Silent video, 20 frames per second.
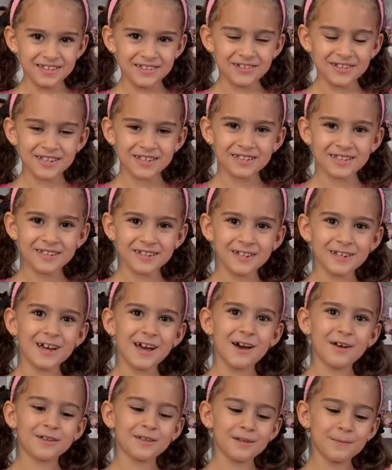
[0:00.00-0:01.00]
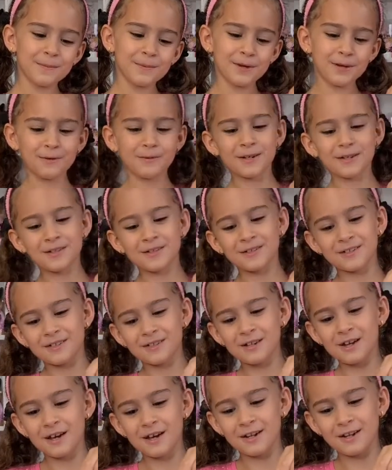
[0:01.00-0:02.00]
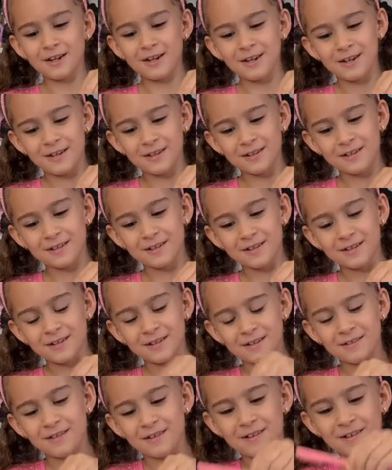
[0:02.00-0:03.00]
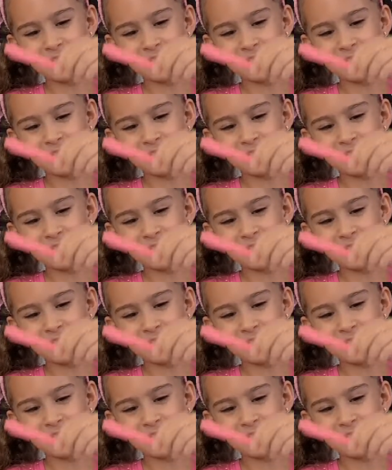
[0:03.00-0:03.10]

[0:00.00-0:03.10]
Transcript: You can take out the pen when you're sliding it.